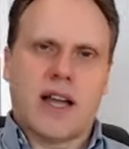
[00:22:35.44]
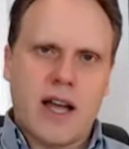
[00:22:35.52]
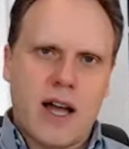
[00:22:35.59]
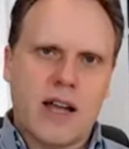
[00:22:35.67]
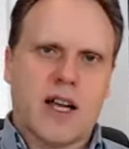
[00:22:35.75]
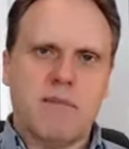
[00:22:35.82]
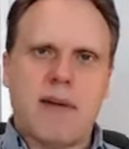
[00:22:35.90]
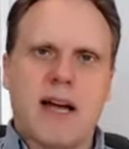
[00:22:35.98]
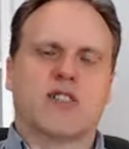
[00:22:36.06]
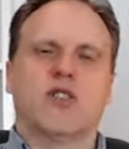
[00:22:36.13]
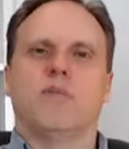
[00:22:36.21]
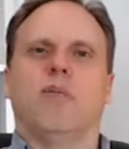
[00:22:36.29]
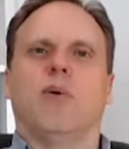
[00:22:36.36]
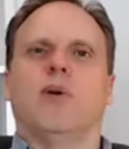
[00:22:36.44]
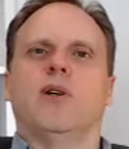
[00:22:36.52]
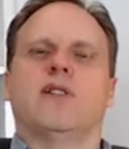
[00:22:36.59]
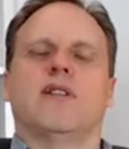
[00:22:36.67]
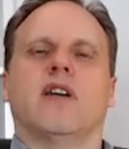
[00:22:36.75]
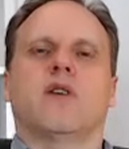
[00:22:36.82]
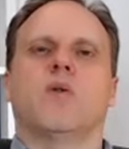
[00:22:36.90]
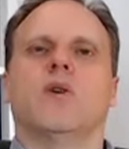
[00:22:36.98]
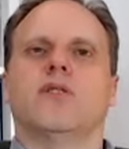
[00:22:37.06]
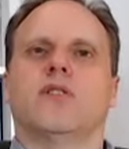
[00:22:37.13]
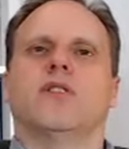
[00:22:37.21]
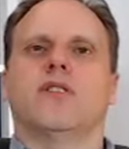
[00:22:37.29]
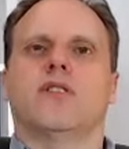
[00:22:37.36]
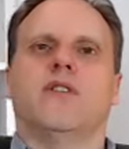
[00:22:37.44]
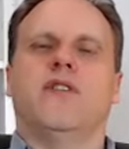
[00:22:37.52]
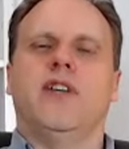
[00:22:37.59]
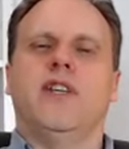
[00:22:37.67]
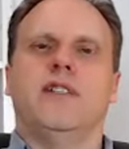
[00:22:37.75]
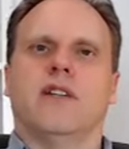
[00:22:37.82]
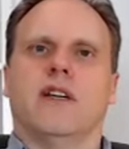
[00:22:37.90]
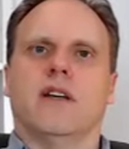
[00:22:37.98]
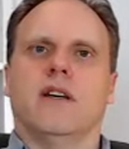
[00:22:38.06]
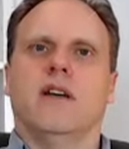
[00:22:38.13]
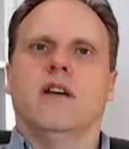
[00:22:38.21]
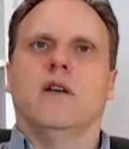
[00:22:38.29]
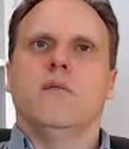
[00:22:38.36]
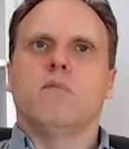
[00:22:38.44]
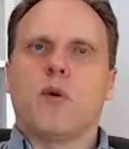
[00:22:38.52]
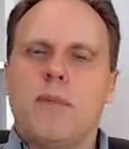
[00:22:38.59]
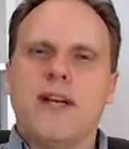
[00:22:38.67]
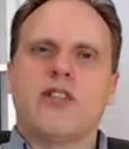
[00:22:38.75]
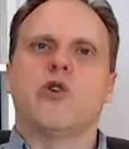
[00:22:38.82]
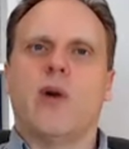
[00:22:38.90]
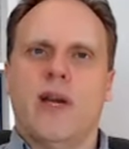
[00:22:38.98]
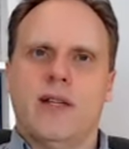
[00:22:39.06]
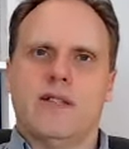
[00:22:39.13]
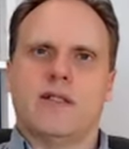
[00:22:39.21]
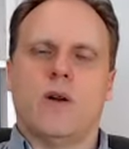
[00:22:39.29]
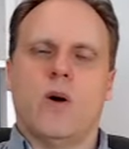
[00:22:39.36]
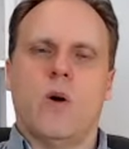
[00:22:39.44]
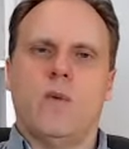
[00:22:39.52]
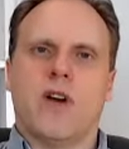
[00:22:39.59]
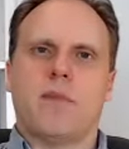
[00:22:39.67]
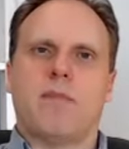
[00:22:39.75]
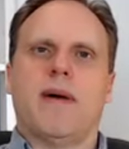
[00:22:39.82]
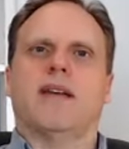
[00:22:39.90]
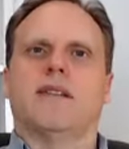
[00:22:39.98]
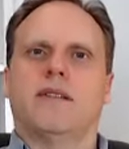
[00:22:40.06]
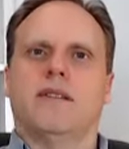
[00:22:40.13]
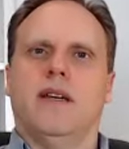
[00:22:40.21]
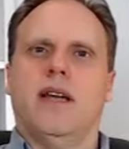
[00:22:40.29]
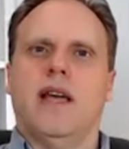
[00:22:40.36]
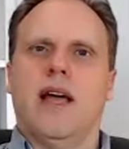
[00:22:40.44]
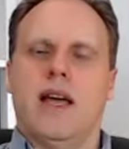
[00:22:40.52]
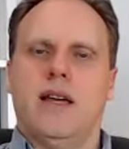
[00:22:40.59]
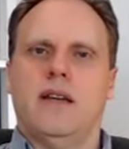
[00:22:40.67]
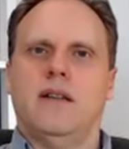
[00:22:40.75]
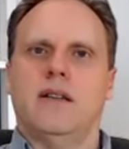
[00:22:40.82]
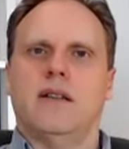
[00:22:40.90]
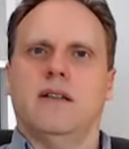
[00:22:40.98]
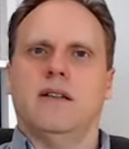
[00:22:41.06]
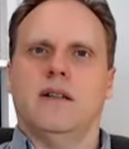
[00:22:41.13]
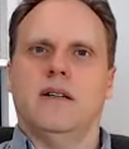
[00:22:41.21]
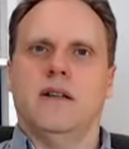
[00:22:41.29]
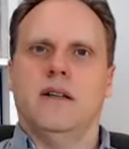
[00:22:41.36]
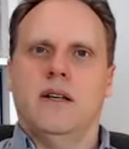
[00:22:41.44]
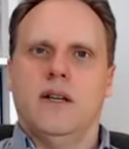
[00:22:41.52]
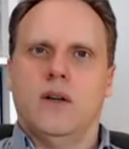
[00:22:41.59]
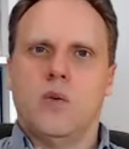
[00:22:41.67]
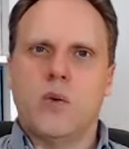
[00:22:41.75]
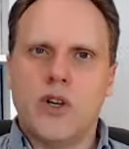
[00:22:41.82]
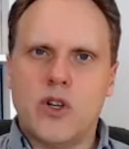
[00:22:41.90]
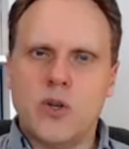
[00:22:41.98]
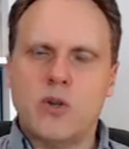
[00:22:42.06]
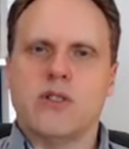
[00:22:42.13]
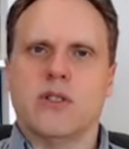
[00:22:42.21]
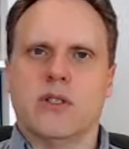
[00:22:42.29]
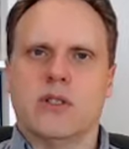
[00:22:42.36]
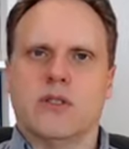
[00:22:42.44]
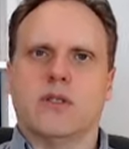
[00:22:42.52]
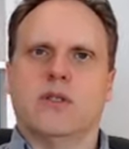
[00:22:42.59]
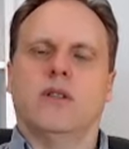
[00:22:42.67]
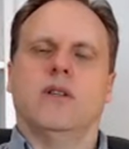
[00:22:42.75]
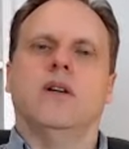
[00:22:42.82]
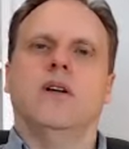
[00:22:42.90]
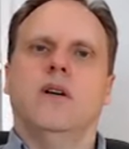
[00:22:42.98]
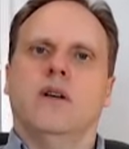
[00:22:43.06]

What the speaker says: I come back to the point that quantitative easing perpetuates overcapacity and reduces the